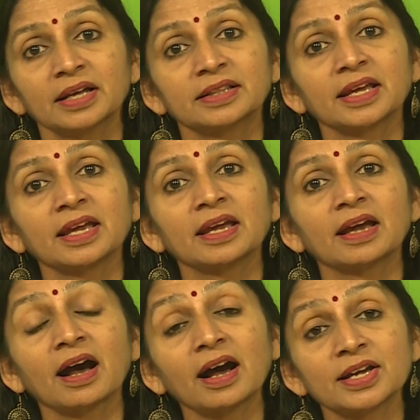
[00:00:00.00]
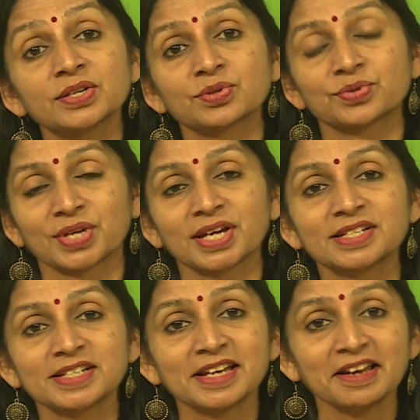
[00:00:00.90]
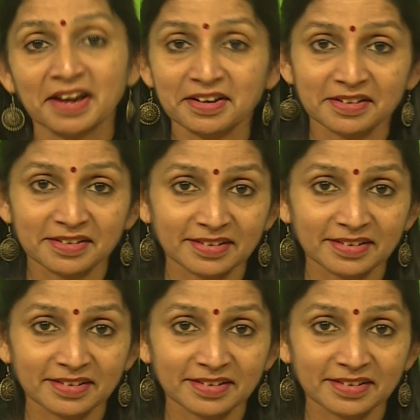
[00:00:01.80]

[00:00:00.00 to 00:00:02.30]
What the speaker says: the high society ladder.